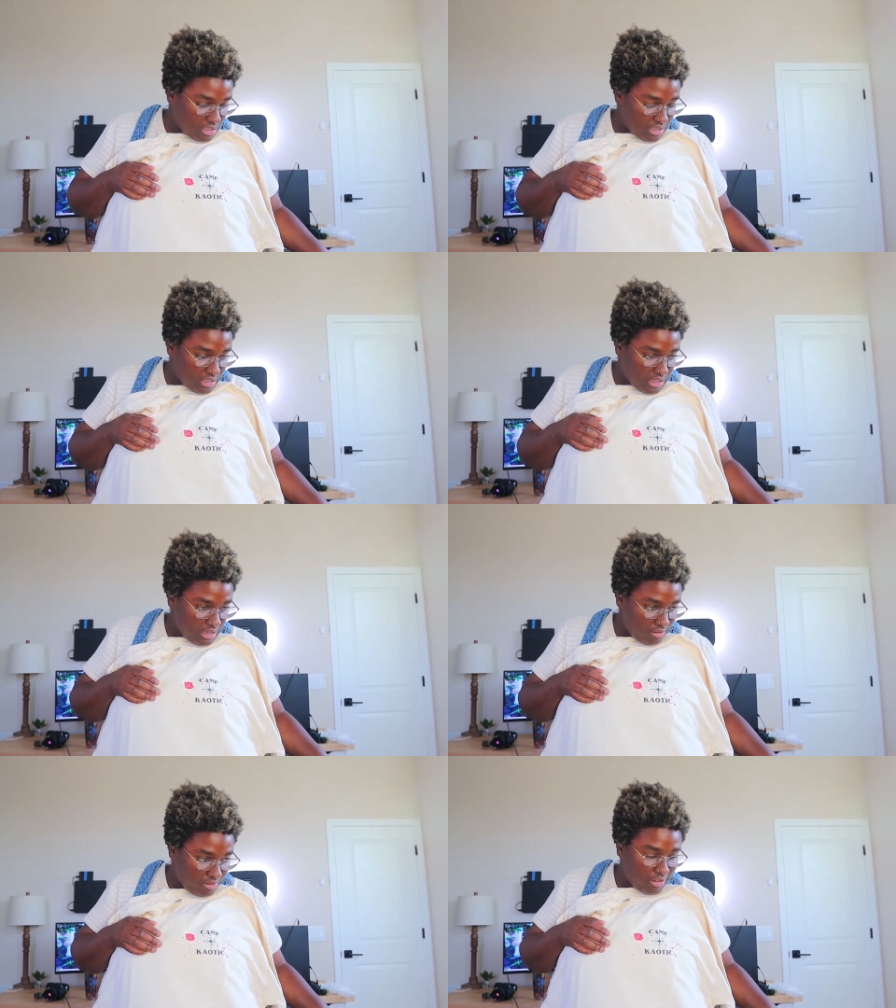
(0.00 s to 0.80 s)

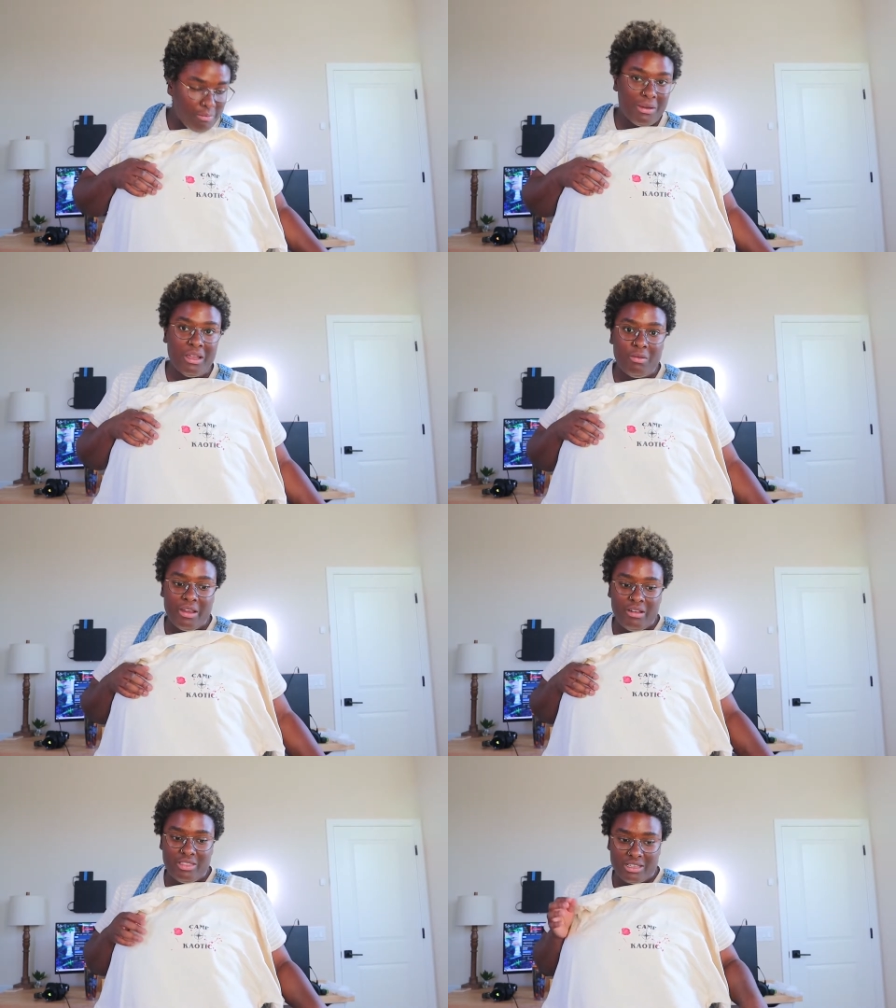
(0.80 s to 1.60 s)
sleeve. I might
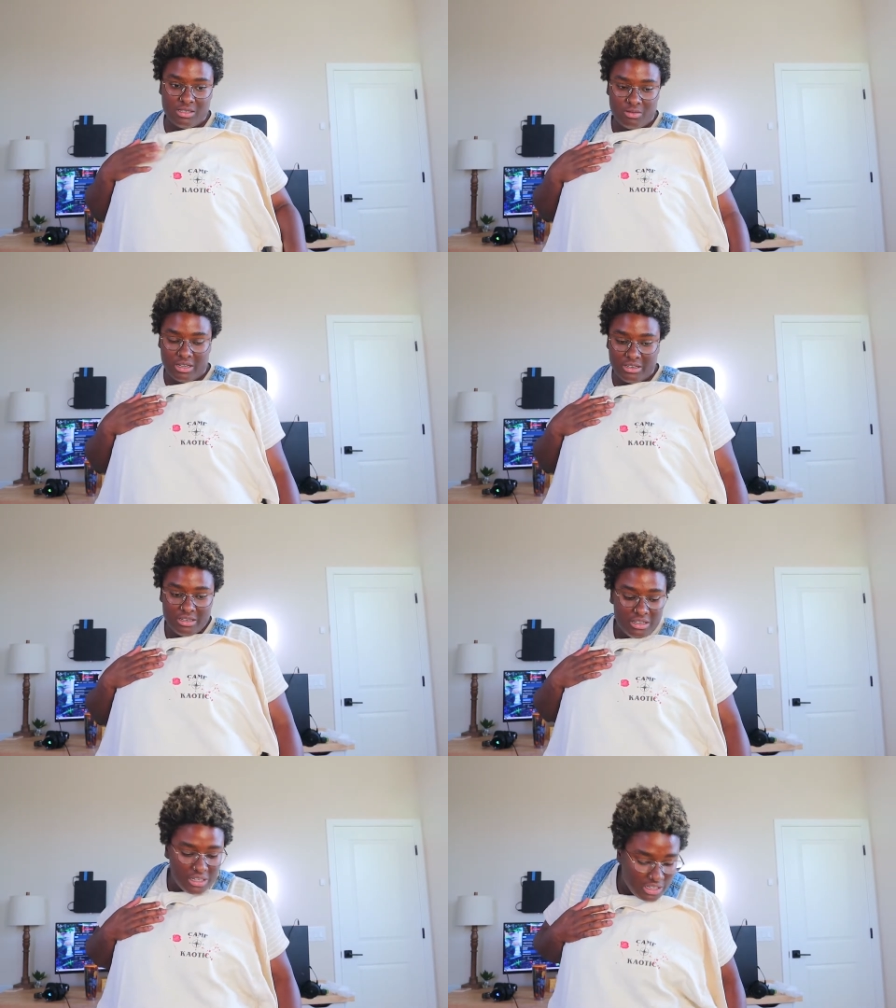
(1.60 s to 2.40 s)
wear this
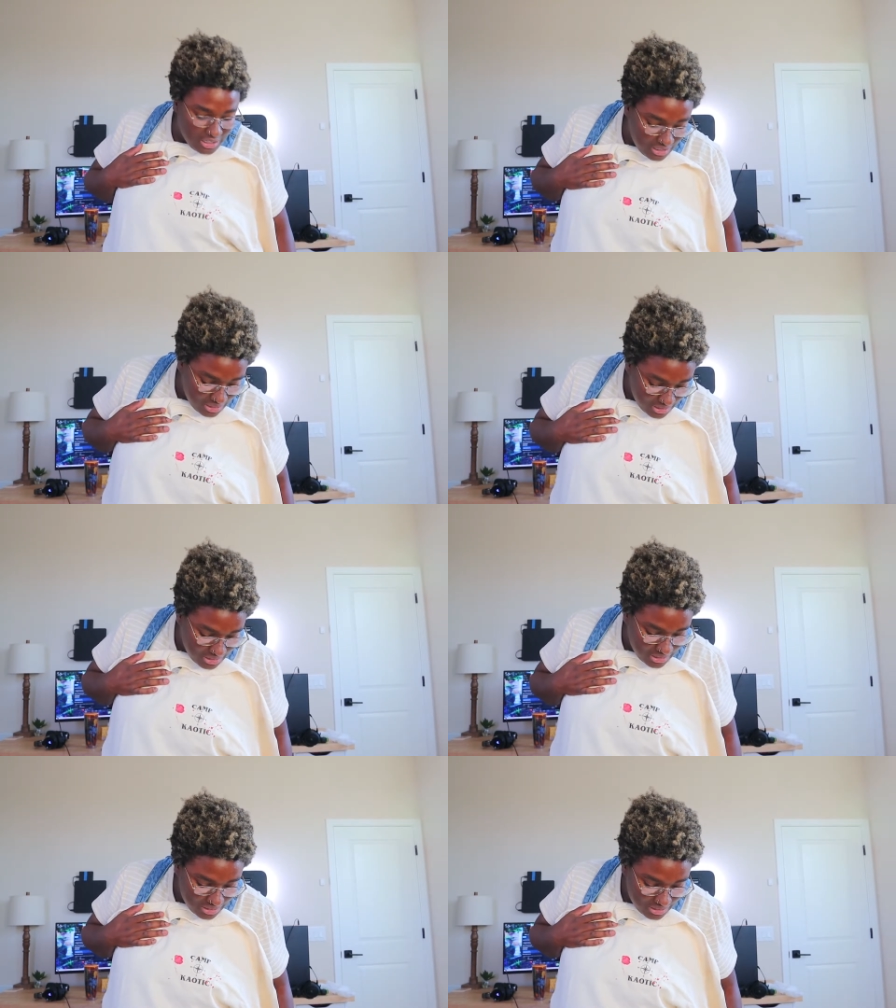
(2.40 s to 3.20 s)
one.
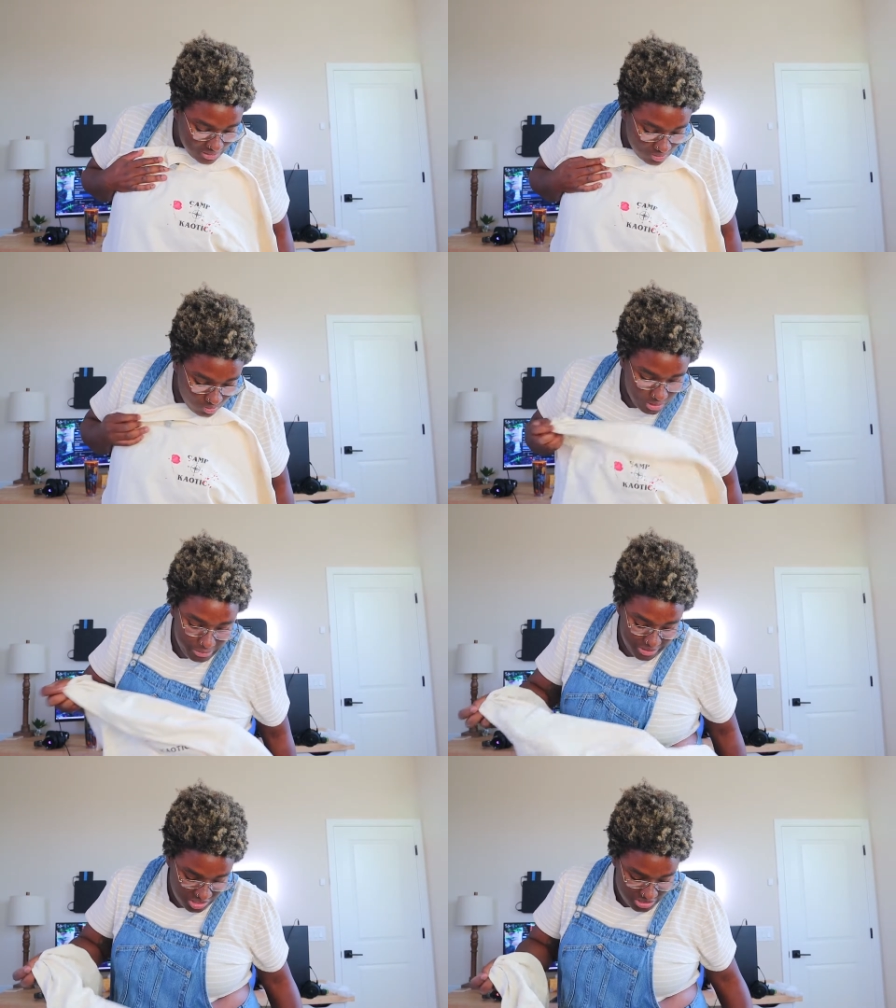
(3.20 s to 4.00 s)
Or I
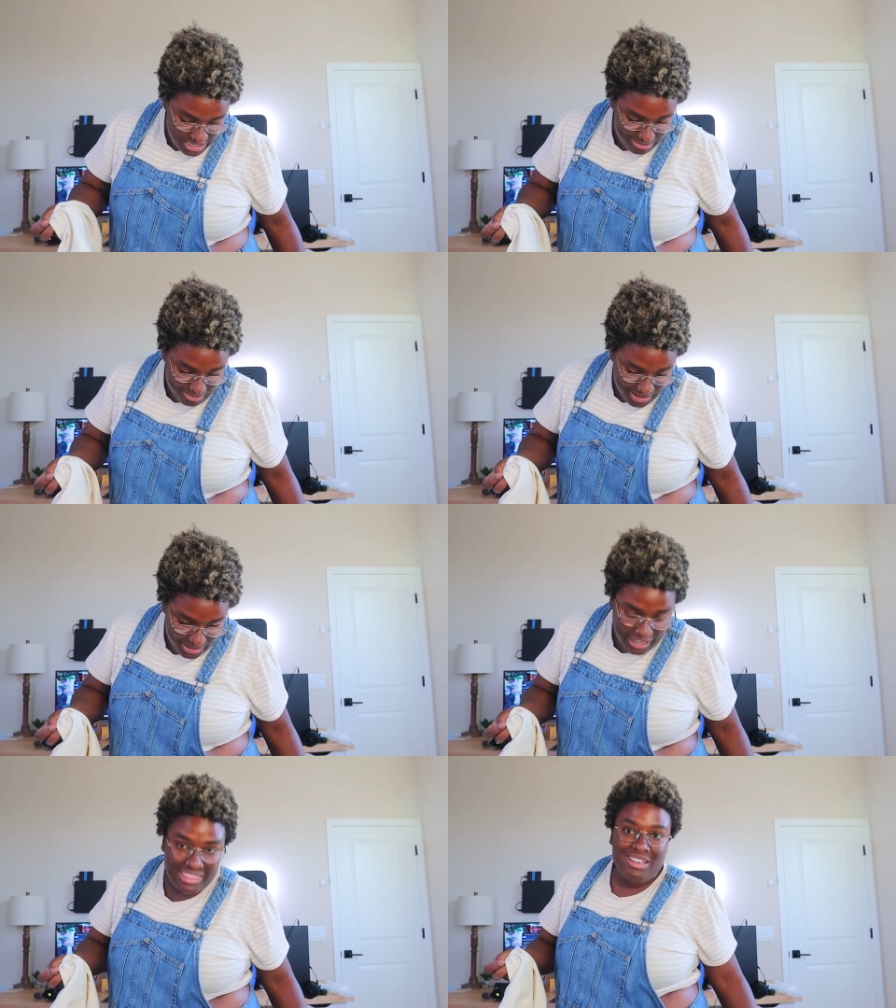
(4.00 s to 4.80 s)
might just keep
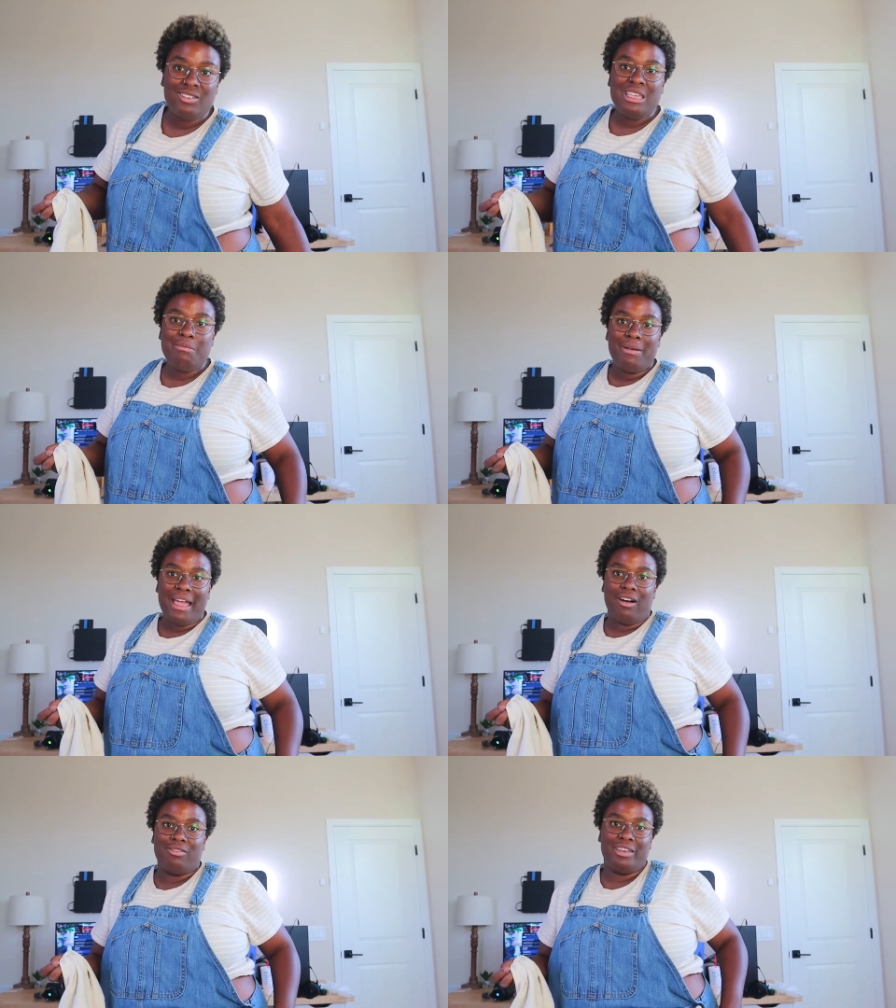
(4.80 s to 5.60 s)
my, I think I'll keep my
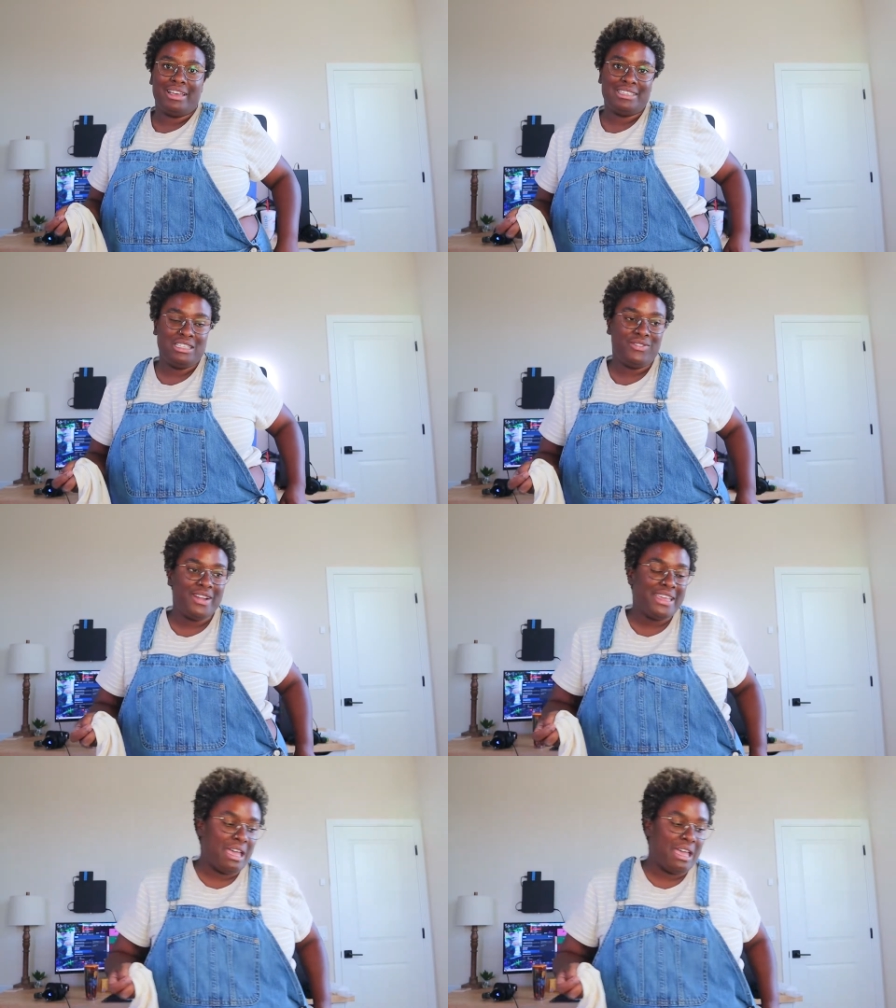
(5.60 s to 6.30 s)
outfit because it's very